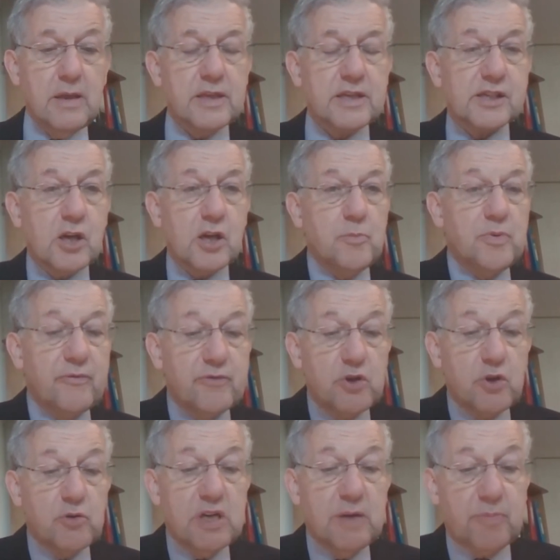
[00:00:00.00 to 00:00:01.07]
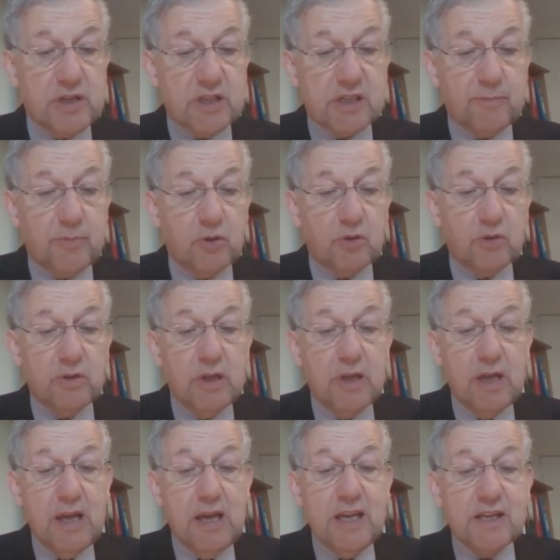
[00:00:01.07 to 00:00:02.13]
The scope of duty principle
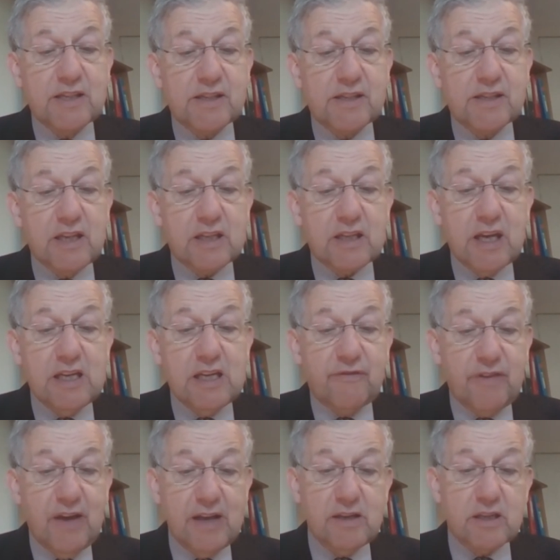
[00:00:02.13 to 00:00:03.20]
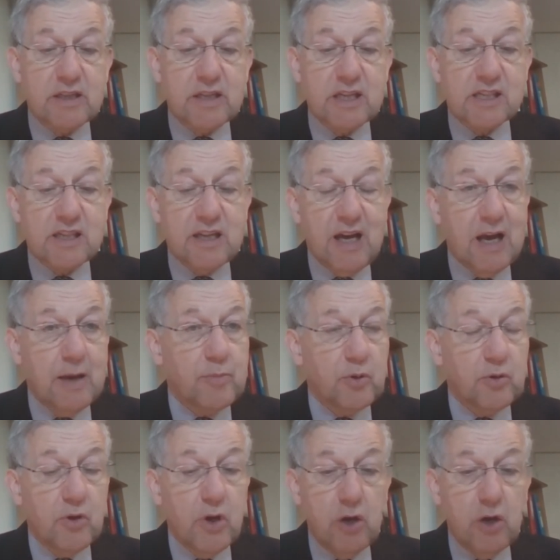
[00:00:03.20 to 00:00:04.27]
is that a defendant is
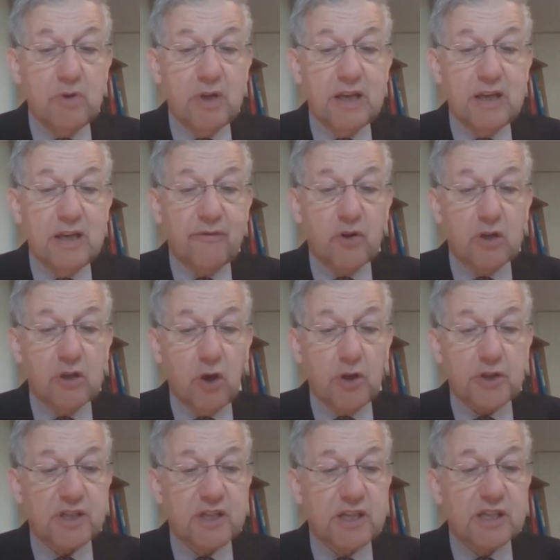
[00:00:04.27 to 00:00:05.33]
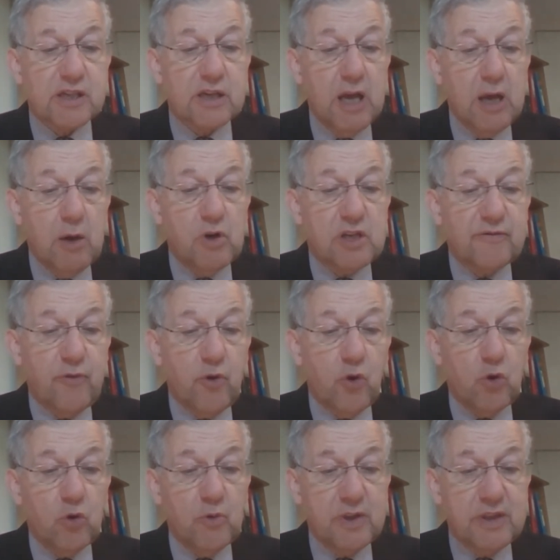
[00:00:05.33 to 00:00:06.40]
liable only for losses which
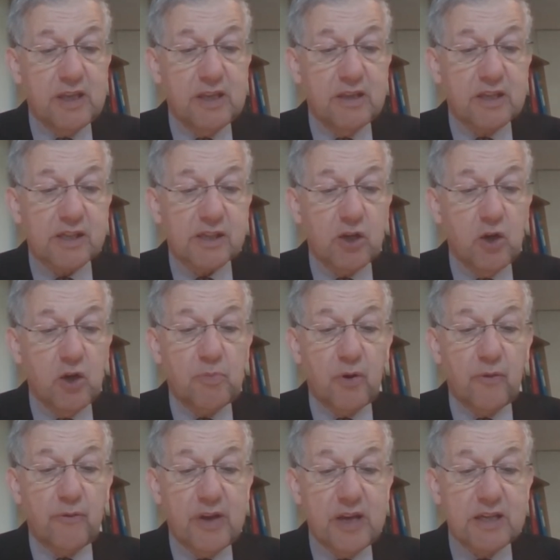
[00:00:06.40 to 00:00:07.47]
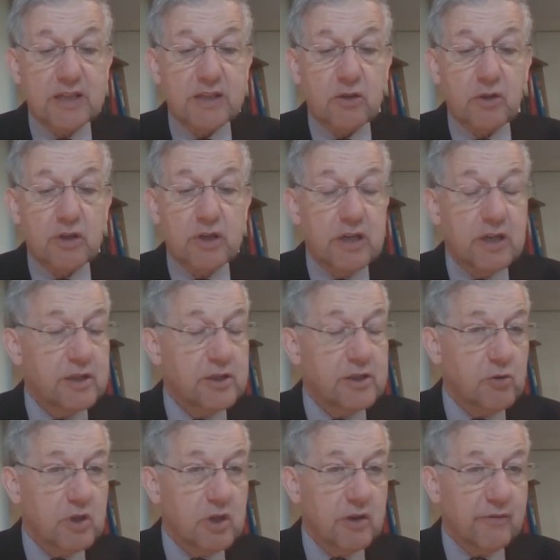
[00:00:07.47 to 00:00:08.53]
fall within the scope of his or her
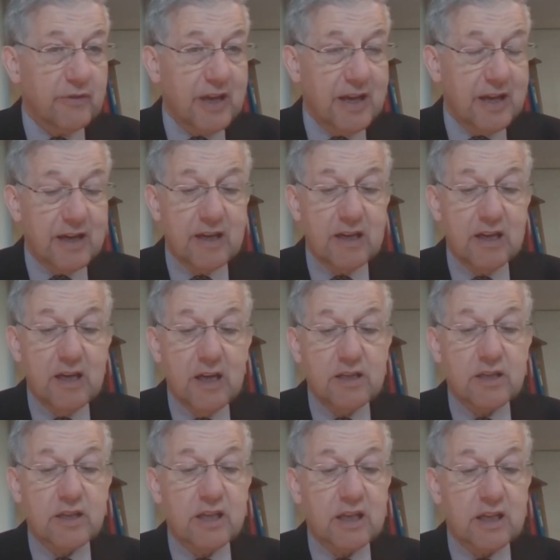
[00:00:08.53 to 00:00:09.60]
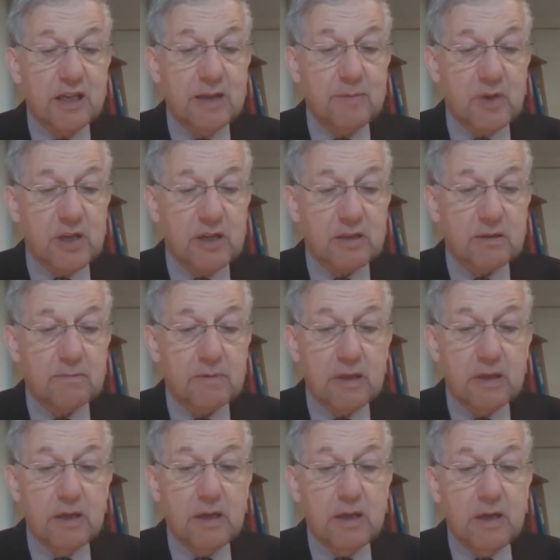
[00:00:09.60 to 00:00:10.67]
duty of care to the claimant.
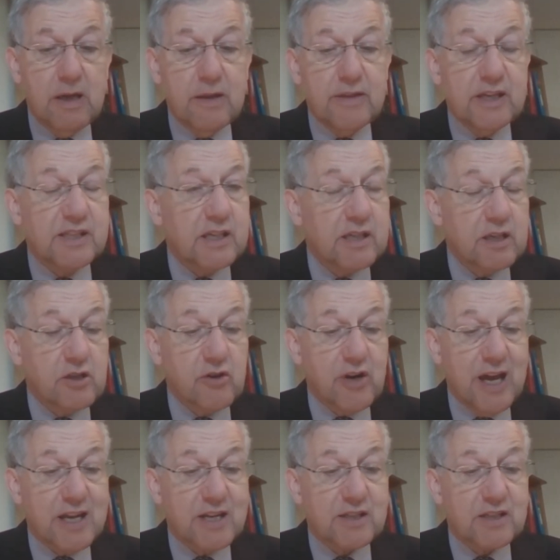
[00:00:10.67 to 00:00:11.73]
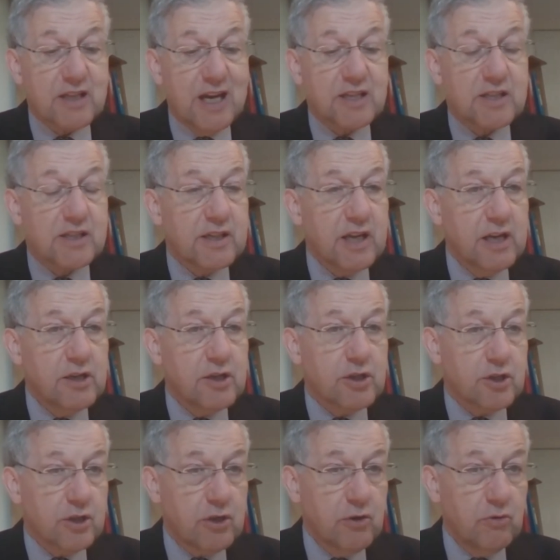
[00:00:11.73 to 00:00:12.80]
This is addressed at
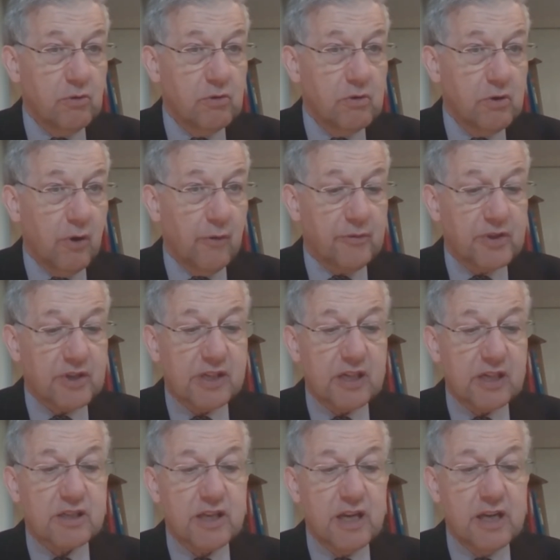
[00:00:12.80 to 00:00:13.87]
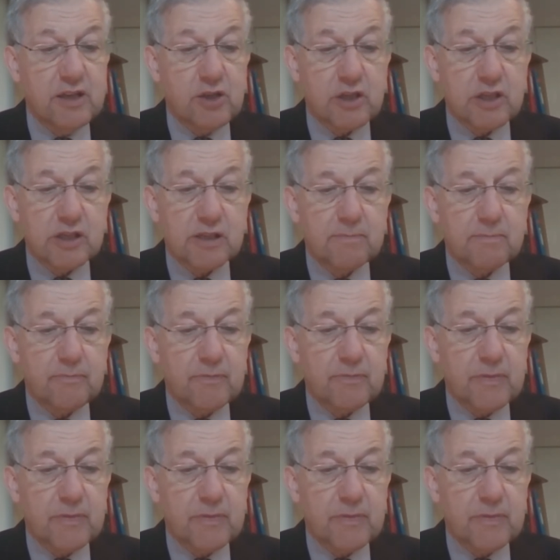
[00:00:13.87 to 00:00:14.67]
stage two of the six stages.